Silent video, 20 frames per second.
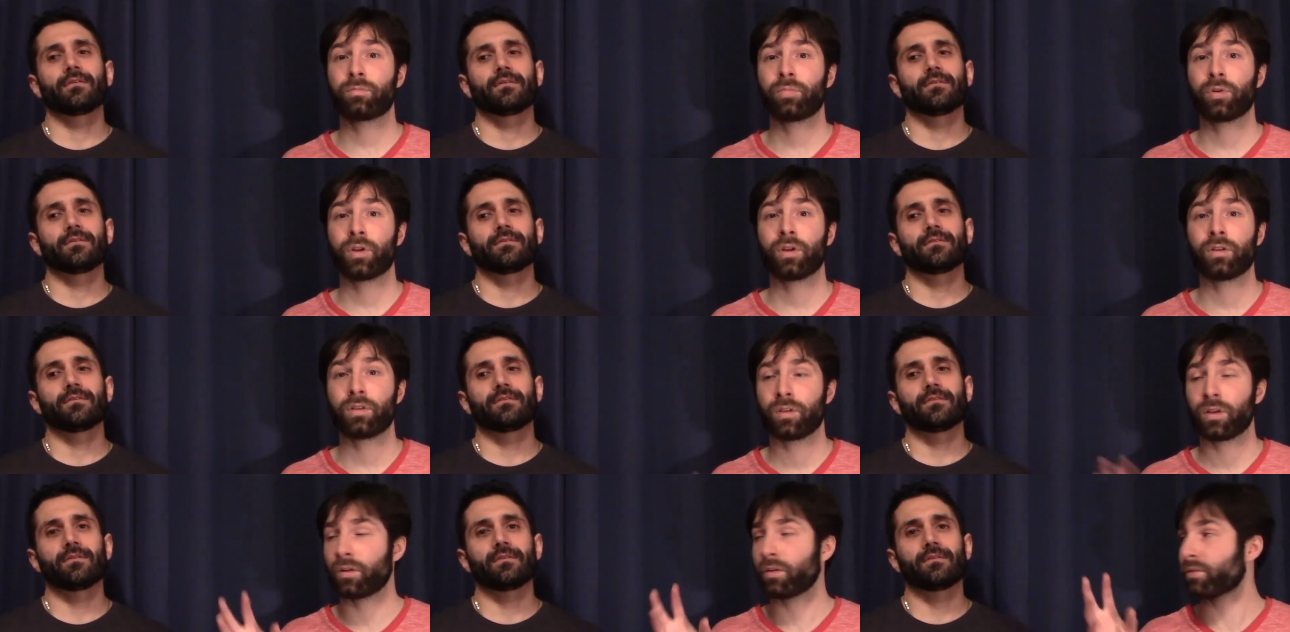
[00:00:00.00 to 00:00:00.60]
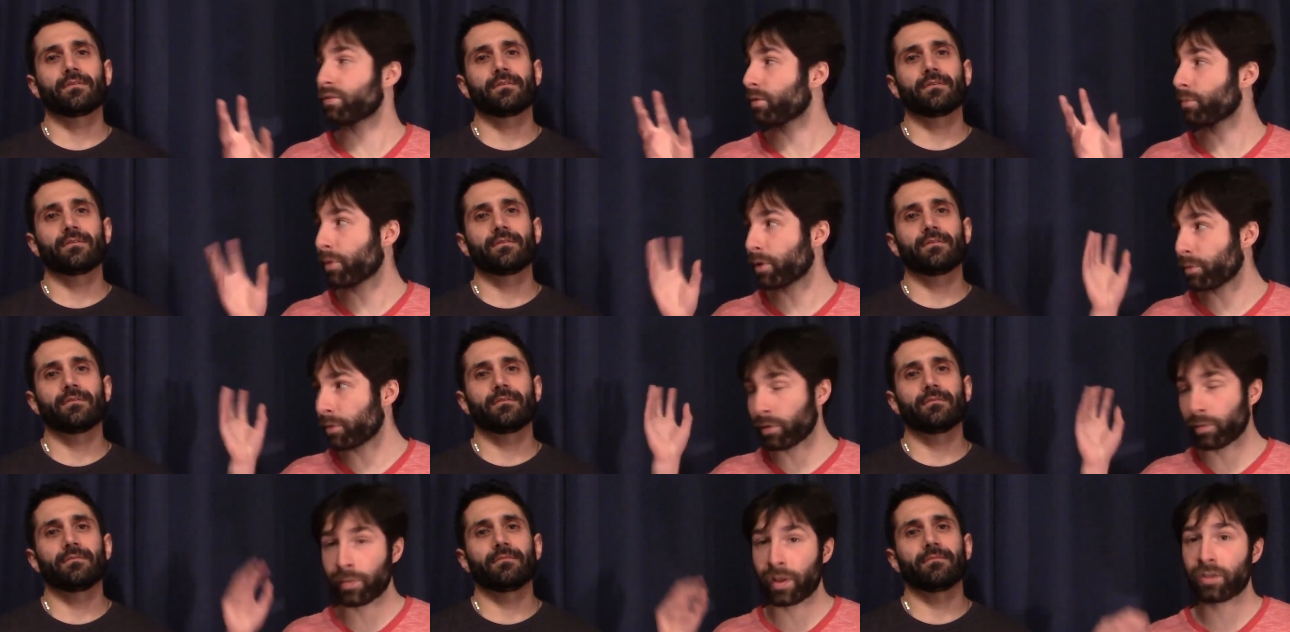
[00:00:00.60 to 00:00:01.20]
Speaker 1: put it done a
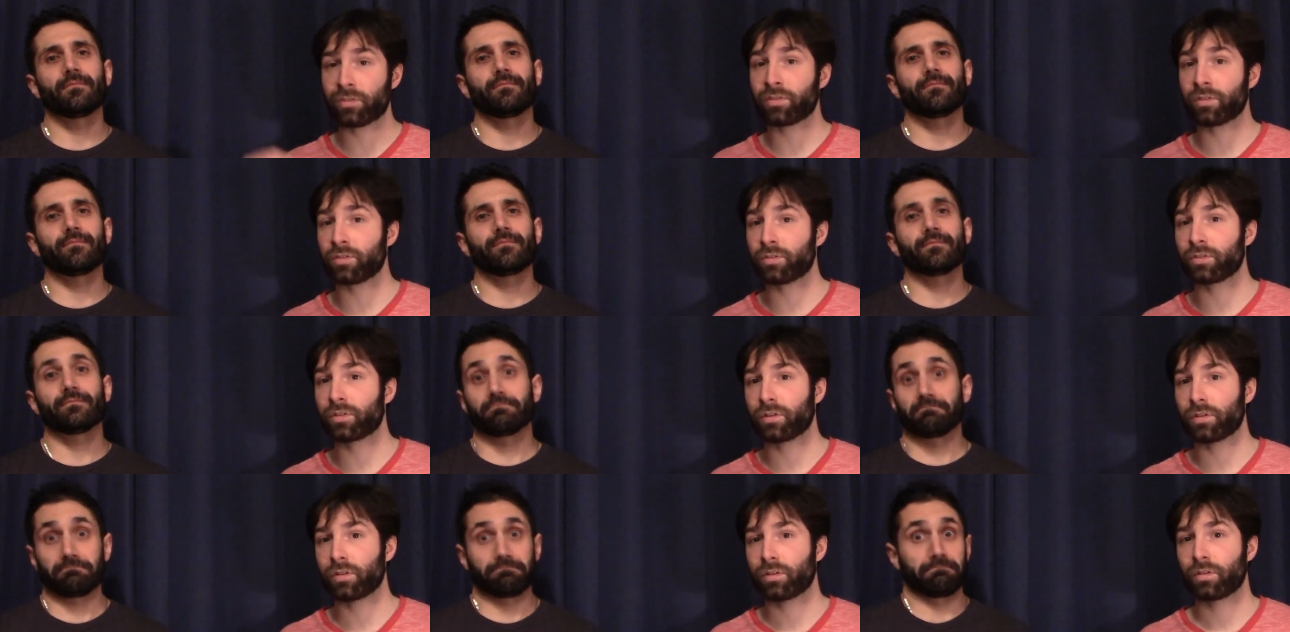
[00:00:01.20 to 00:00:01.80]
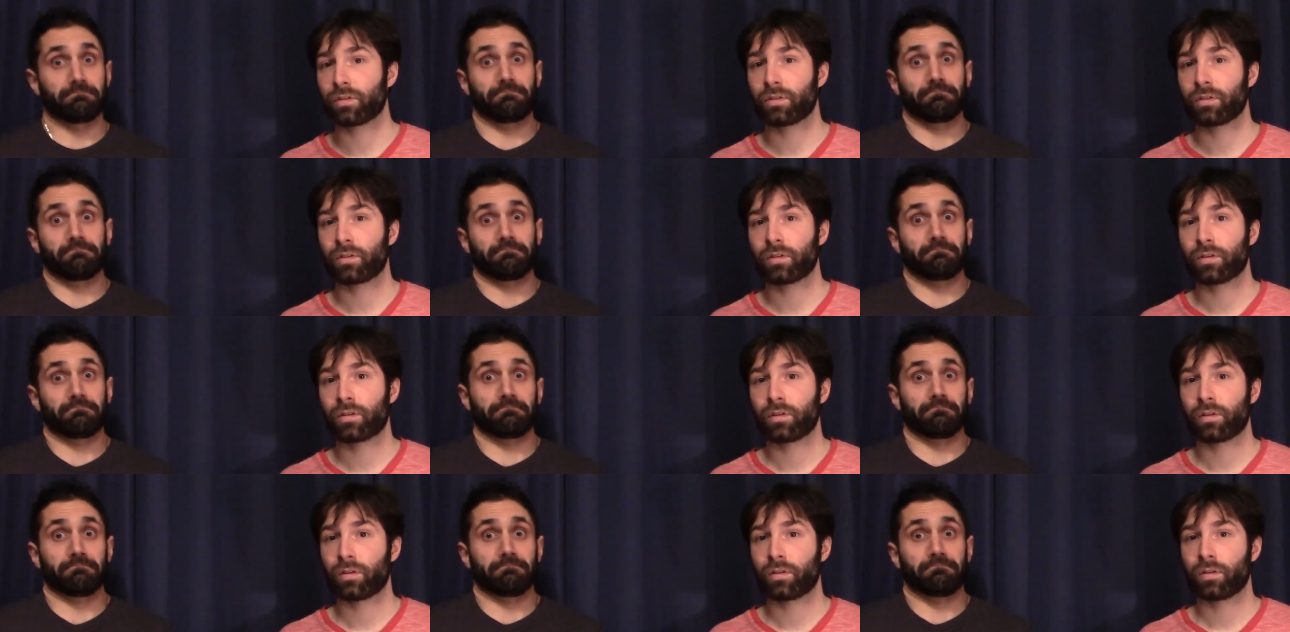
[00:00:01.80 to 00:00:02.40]
subliminal message.
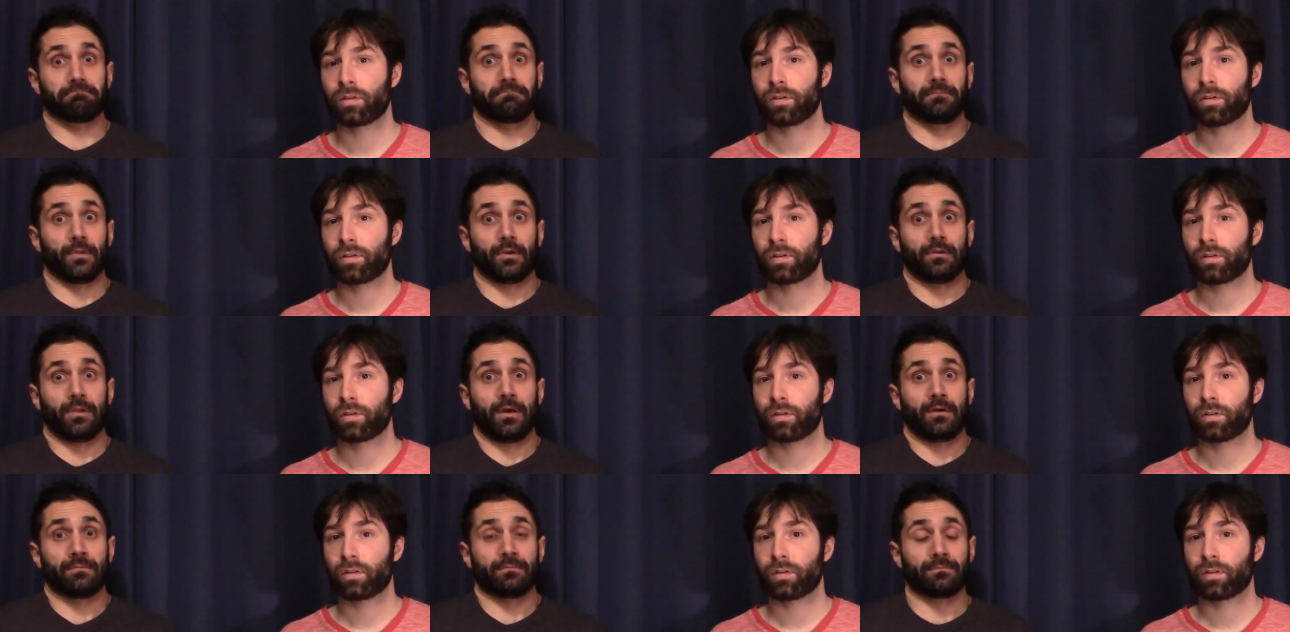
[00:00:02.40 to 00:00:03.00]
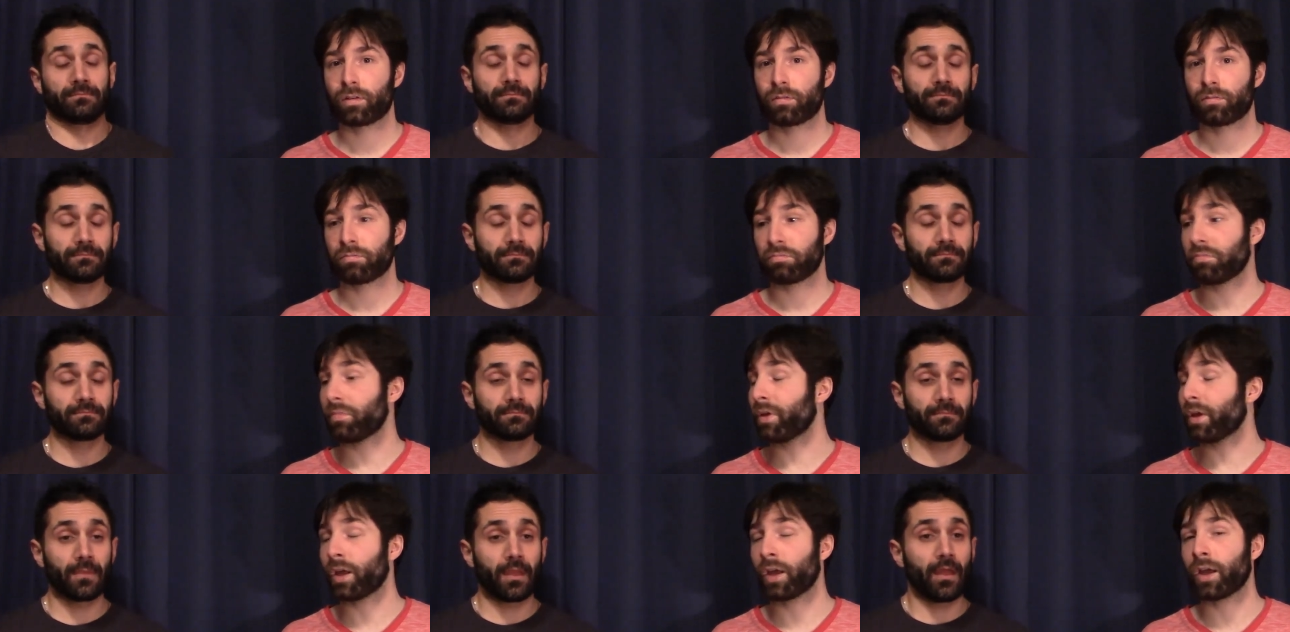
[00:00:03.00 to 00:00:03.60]
Speaker 2: I don't know.
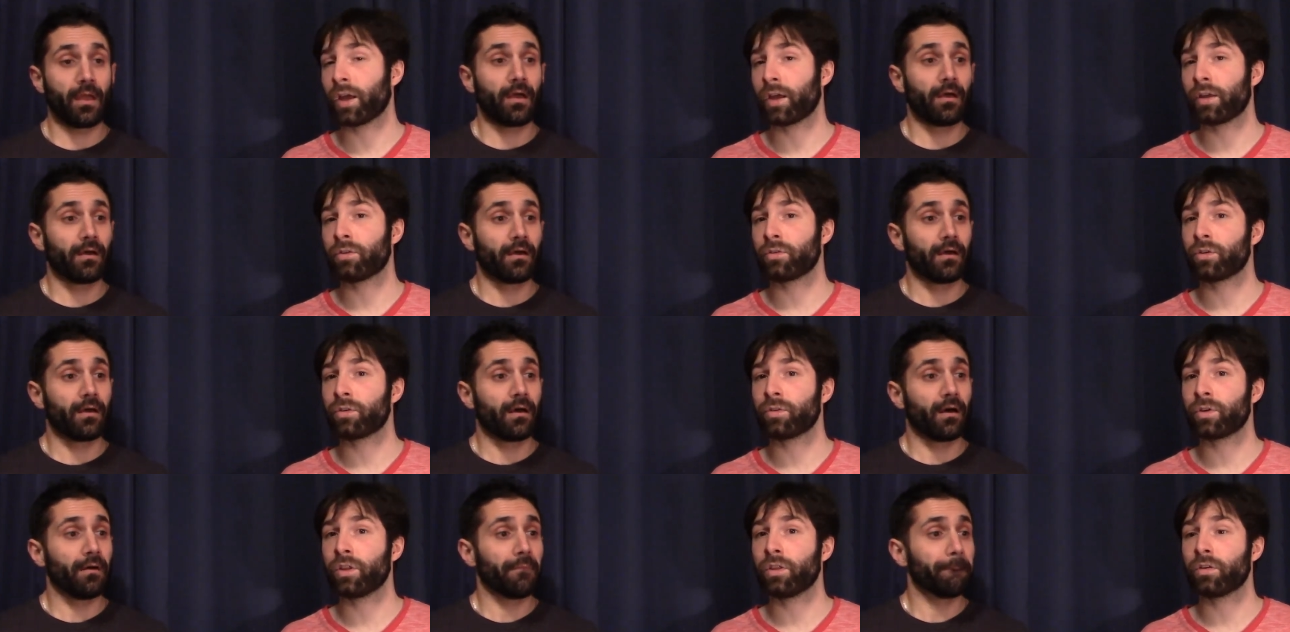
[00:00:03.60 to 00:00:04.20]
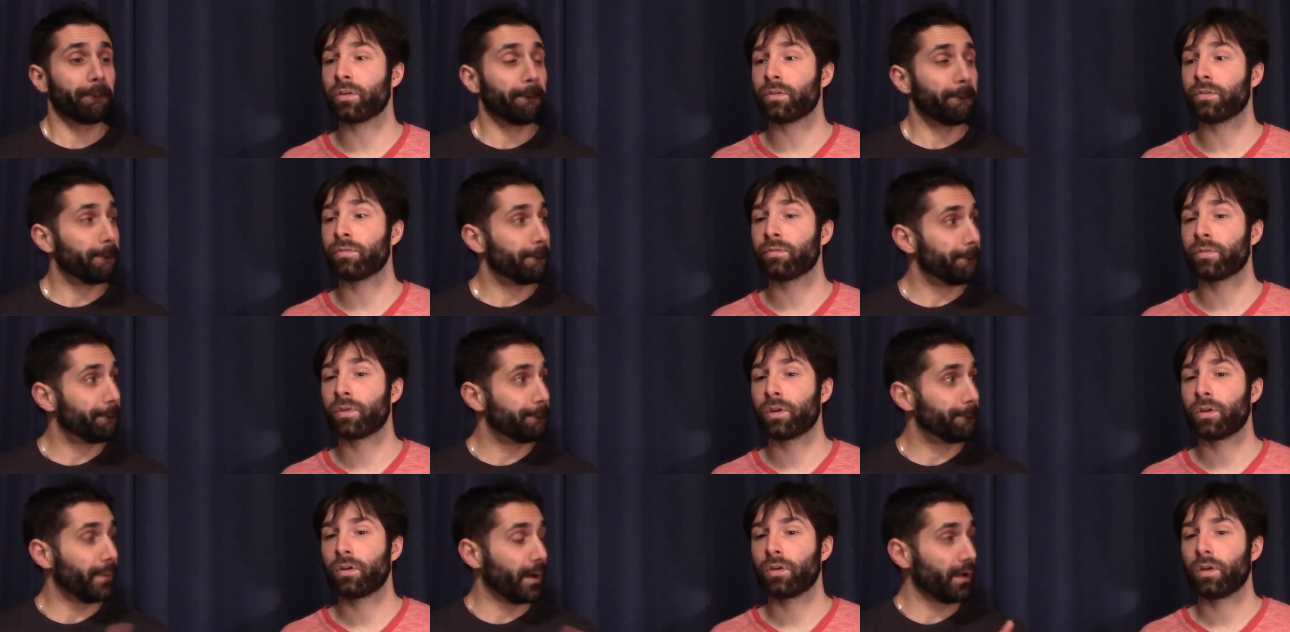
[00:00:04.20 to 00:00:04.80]
Uh, I don't know either.
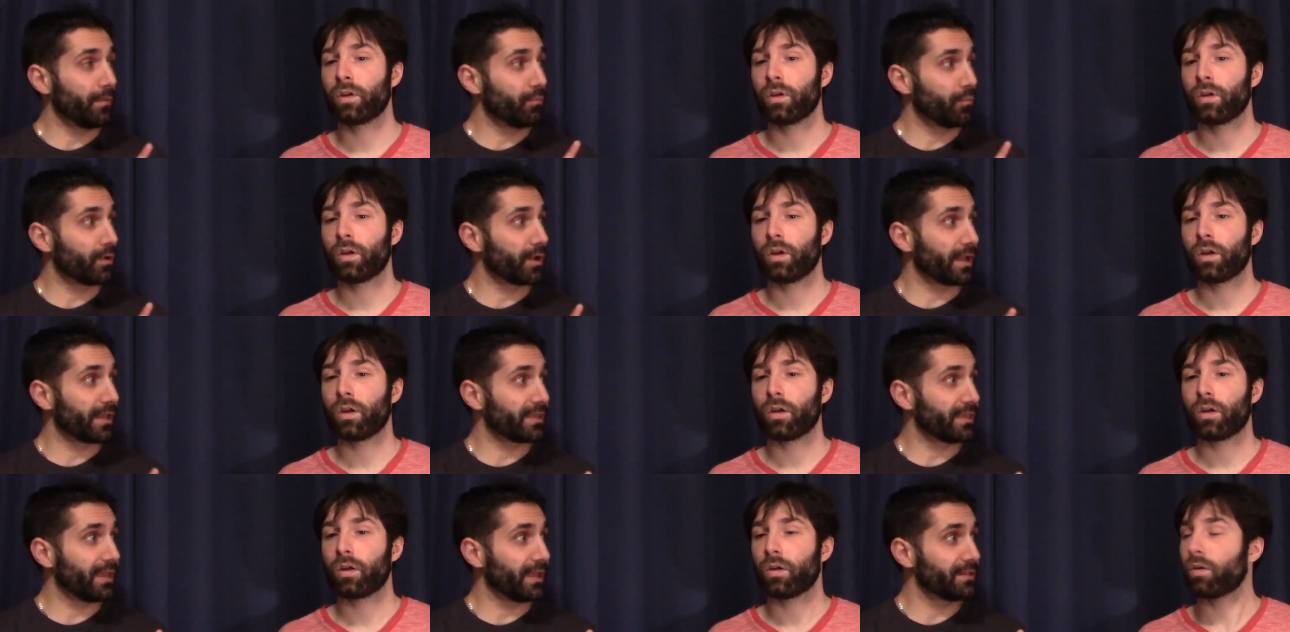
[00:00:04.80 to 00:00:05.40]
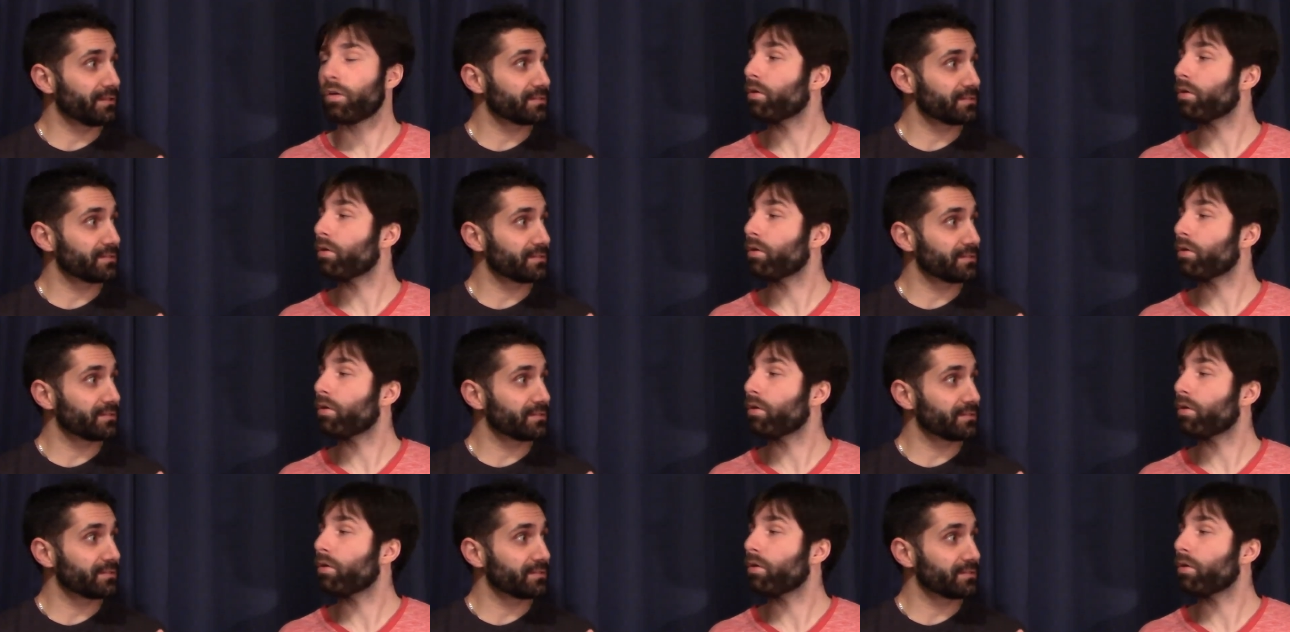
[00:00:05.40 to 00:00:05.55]
But what I can